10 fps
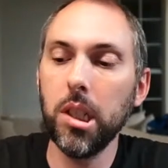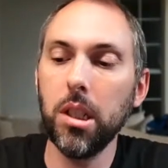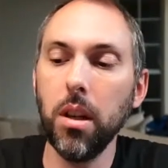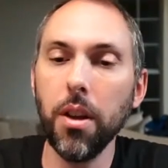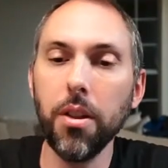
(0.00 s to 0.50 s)

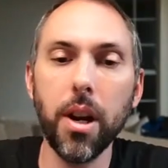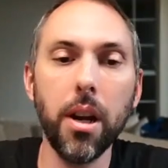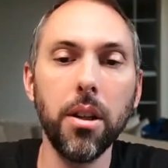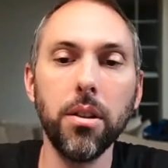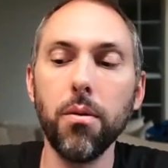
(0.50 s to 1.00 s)
other
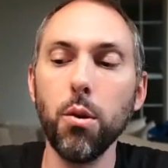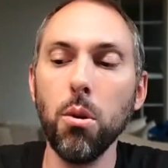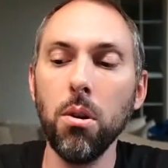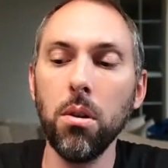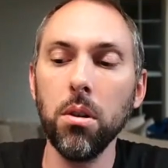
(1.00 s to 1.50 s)
areas of the
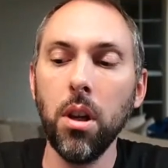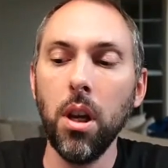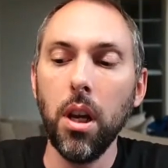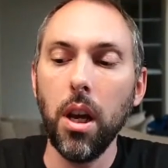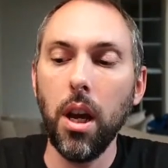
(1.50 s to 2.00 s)
world.
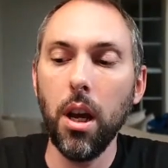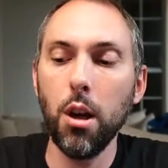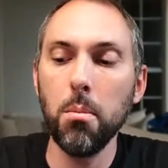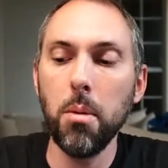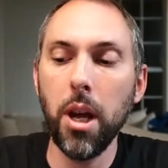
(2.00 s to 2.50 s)

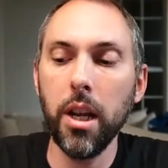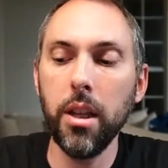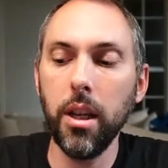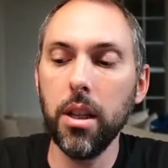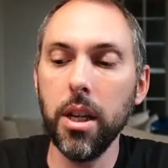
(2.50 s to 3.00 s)
And I
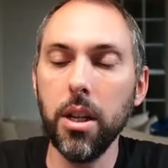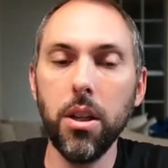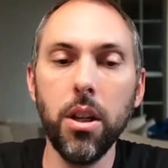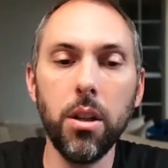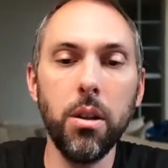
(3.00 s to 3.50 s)
think that
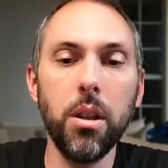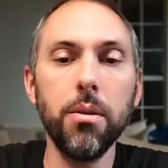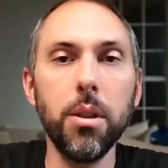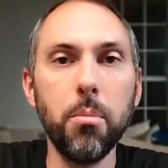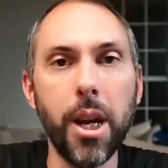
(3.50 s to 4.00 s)

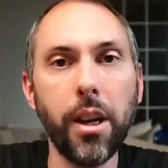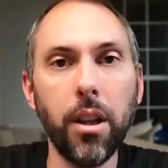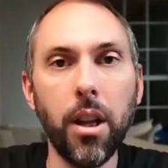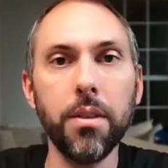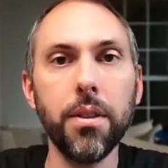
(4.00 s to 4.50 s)
it would make a
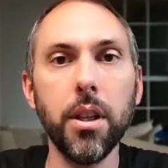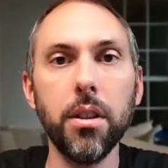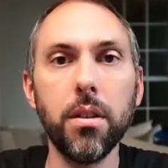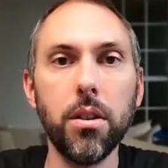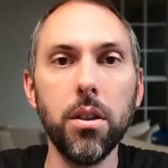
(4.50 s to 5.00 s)
lot of
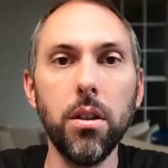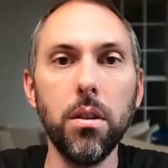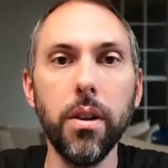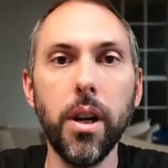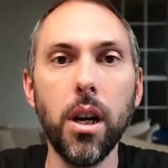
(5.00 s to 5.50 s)
sense
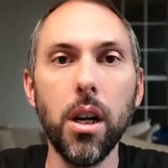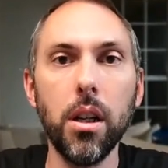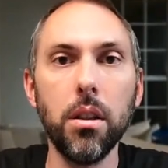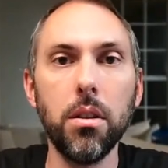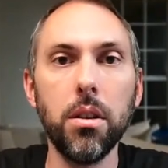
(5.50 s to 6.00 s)
to
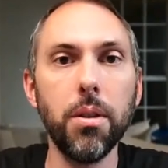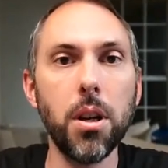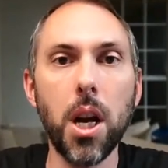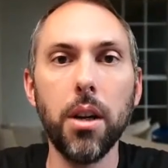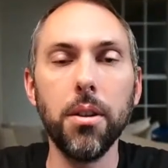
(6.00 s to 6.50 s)

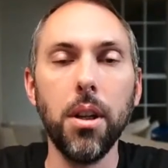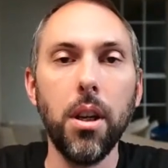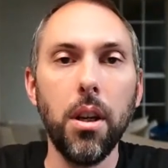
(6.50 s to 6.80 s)
figure out.